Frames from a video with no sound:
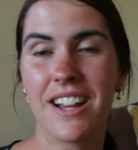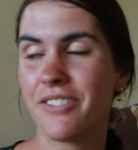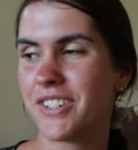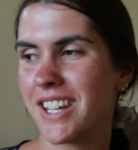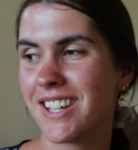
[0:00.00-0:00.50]

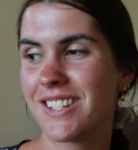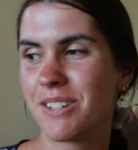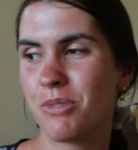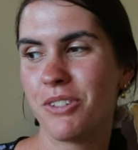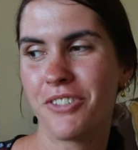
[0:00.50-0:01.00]
I've taken
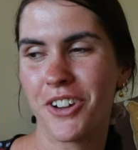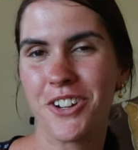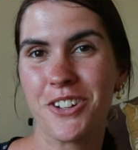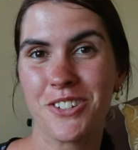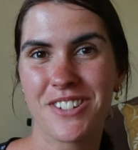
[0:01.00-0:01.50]
some new
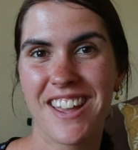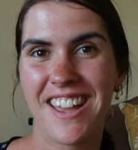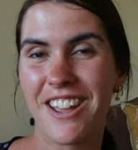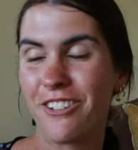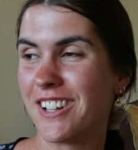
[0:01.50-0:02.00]
photos
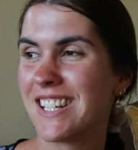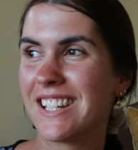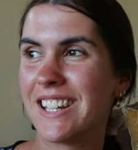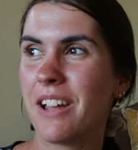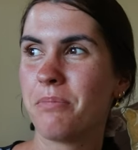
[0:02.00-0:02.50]

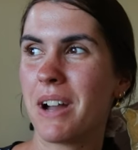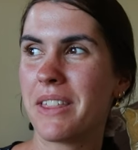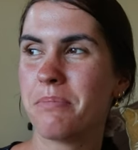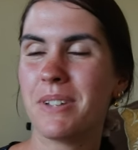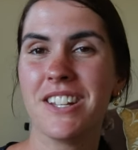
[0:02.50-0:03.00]
recently by
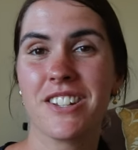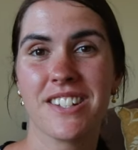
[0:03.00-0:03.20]
the beach